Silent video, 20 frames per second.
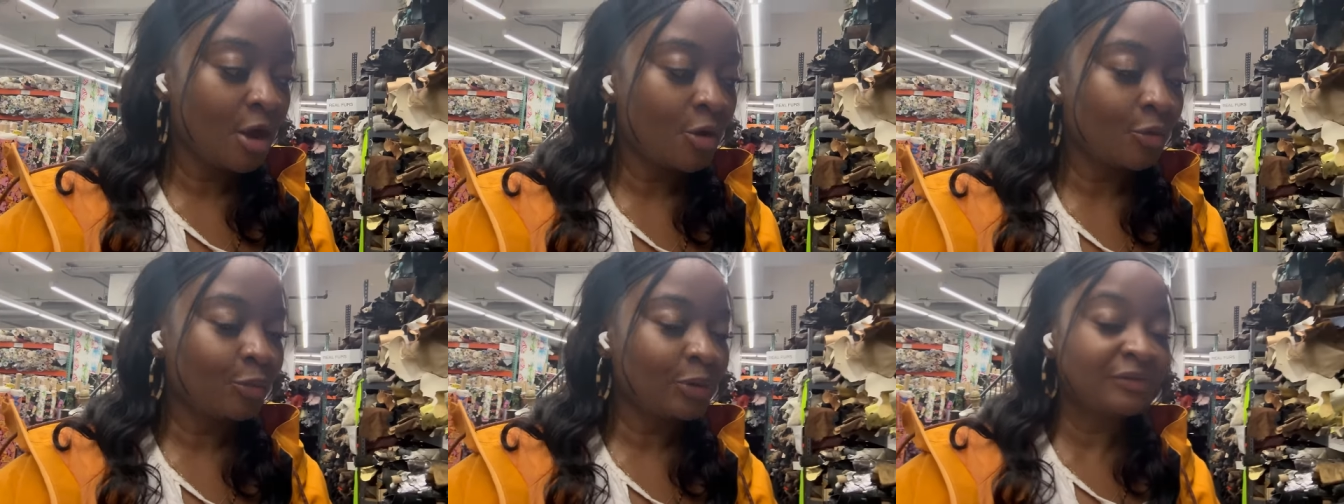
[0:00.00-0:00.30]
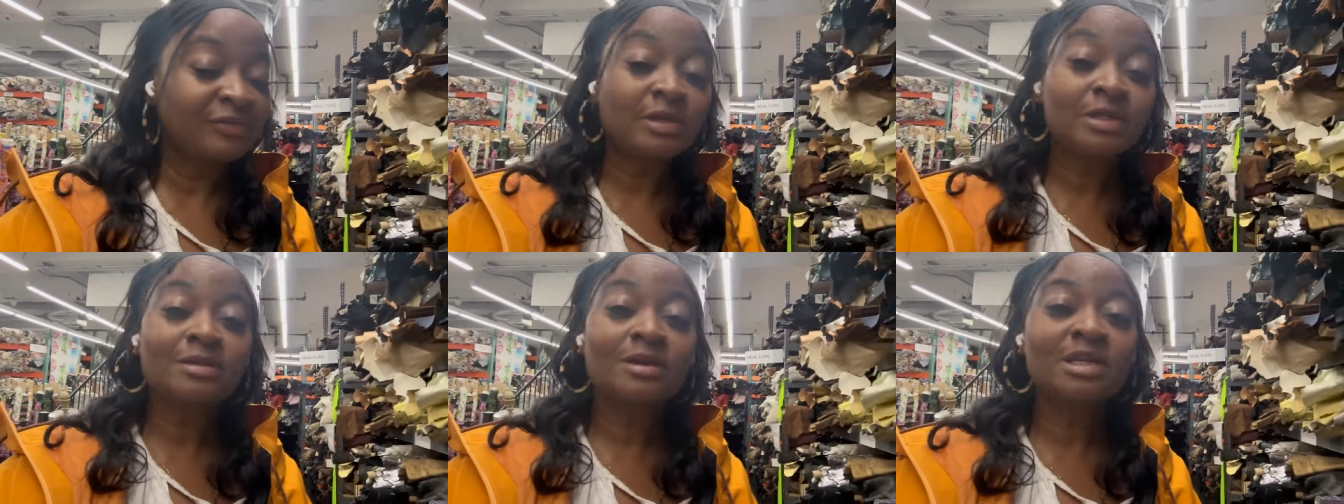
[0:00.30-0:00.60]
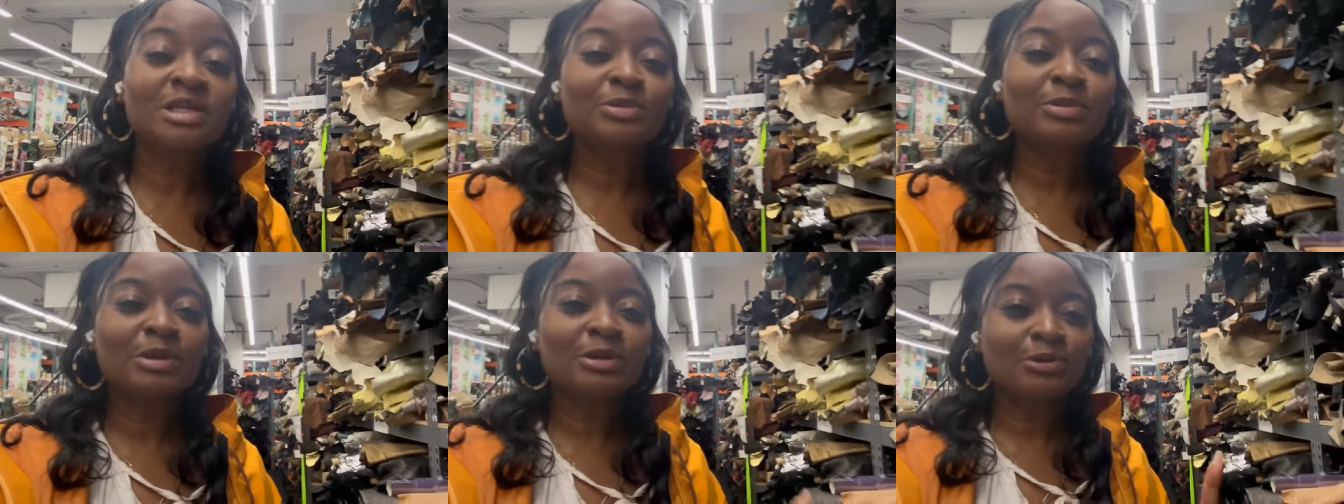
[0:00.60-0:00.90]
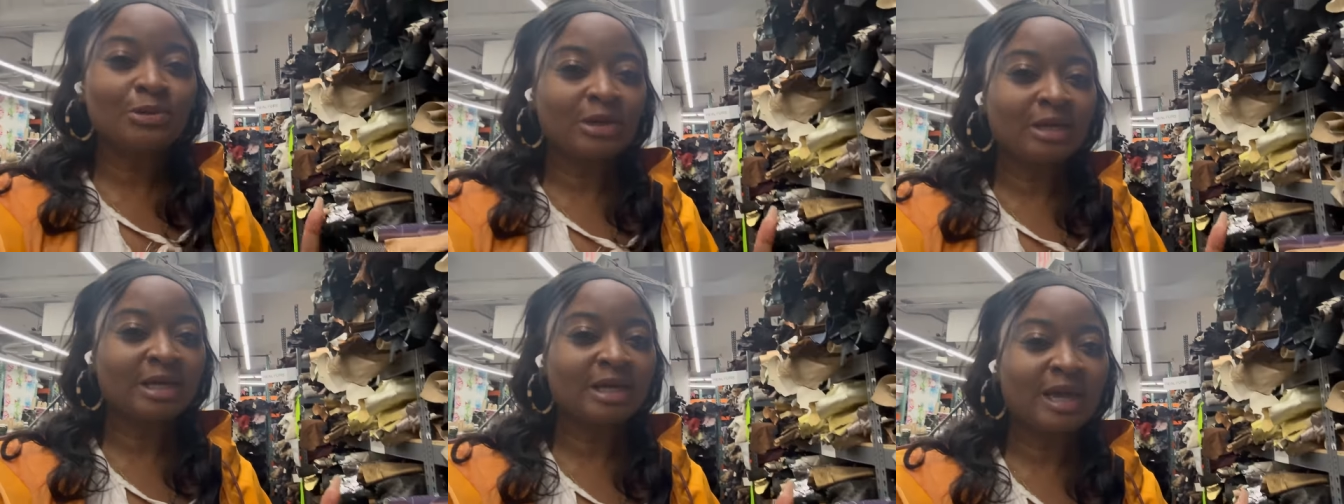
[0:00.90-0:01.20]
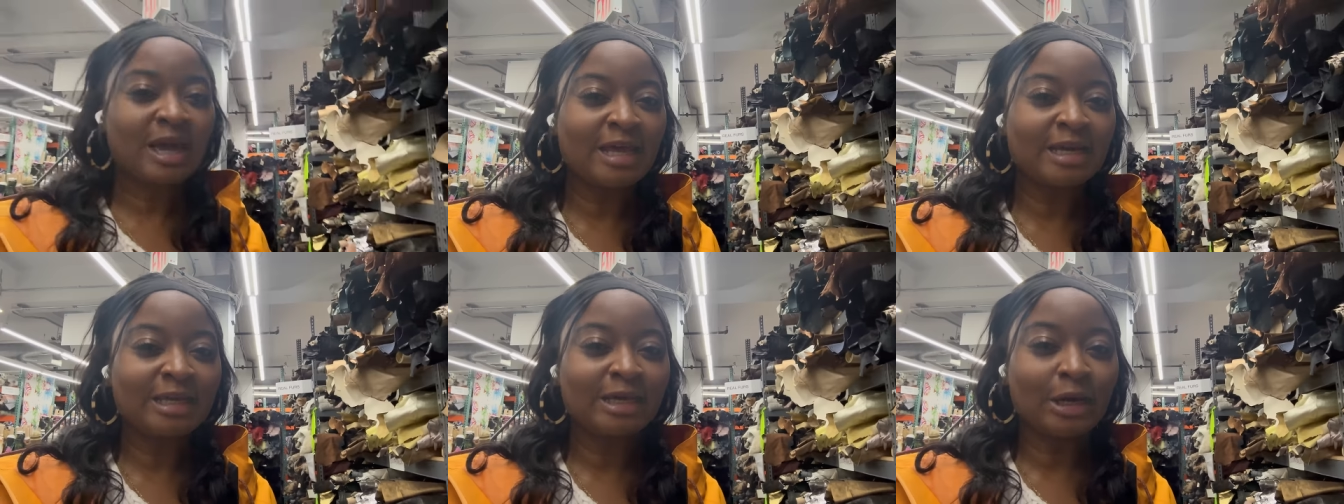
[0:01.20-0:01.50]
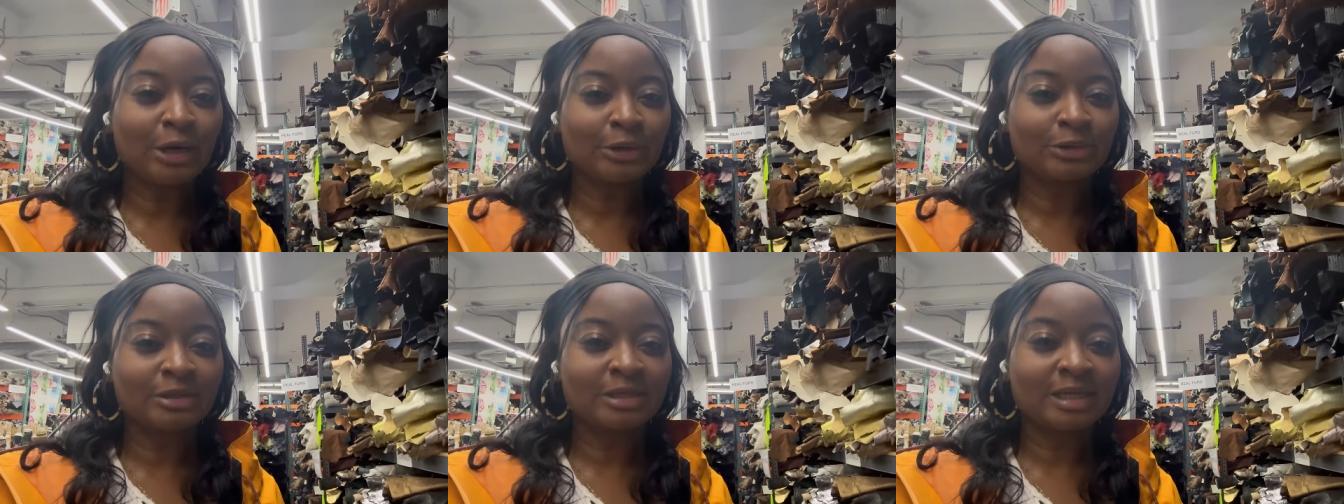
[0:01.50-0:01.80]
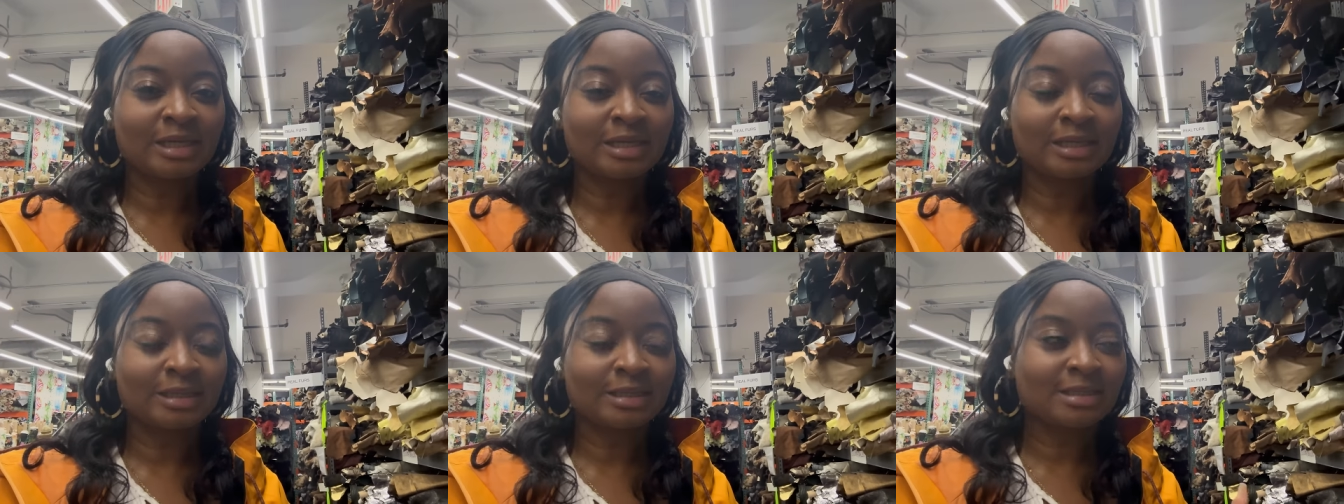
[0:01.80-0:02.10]
We've decided we're not gonna get any
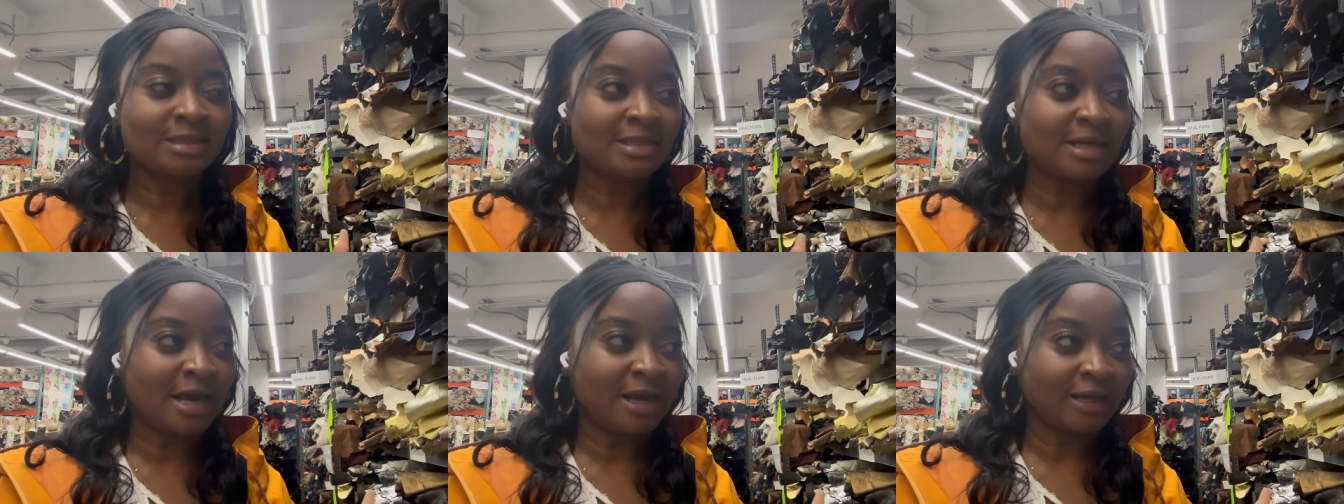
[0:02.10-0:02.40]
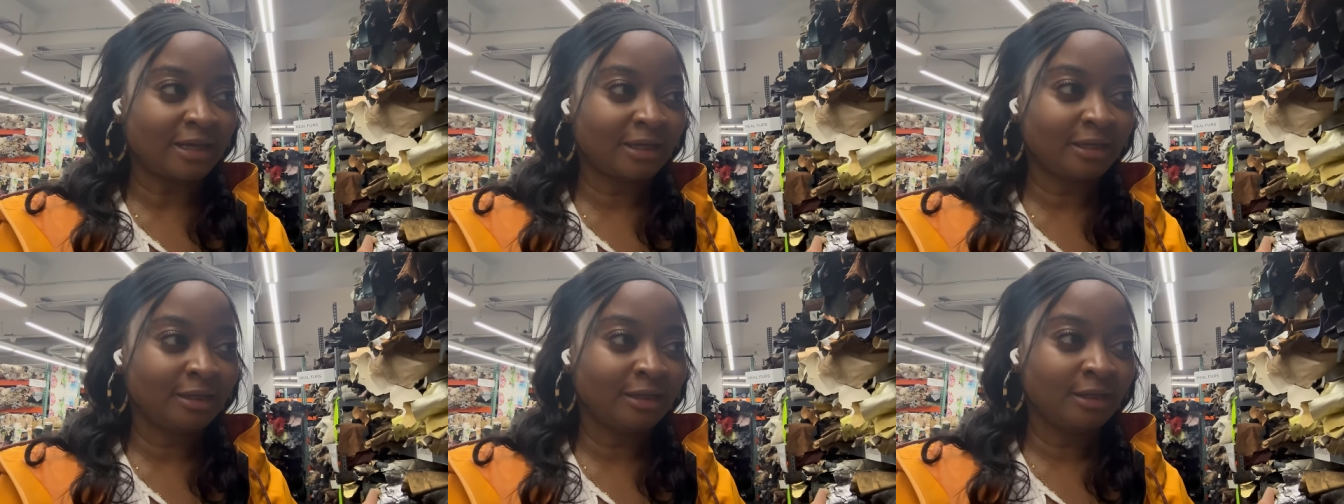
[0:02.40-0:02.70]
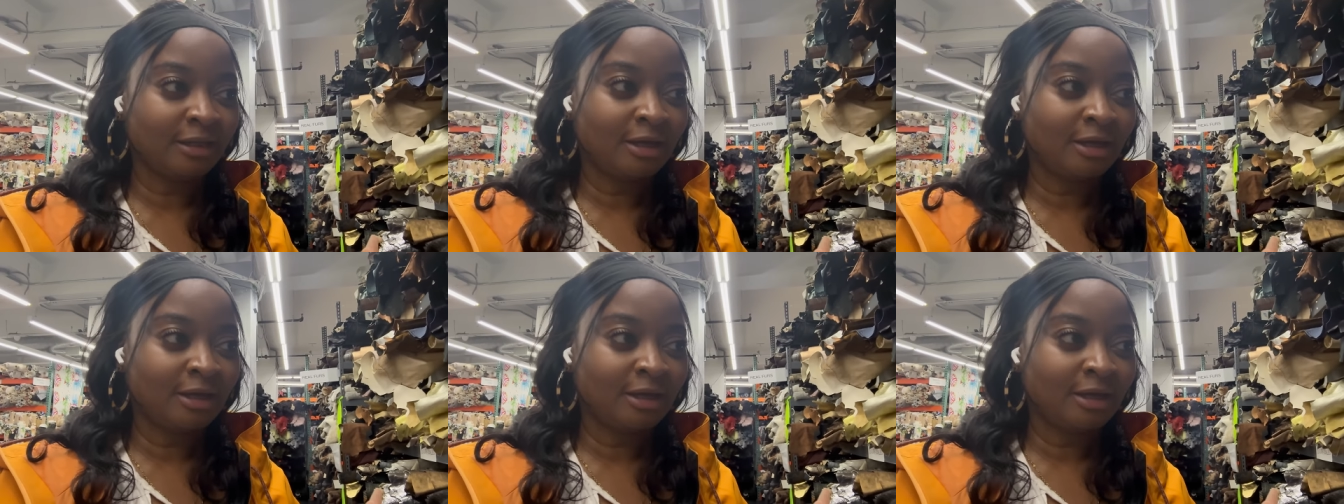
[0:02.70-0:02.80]
coating today.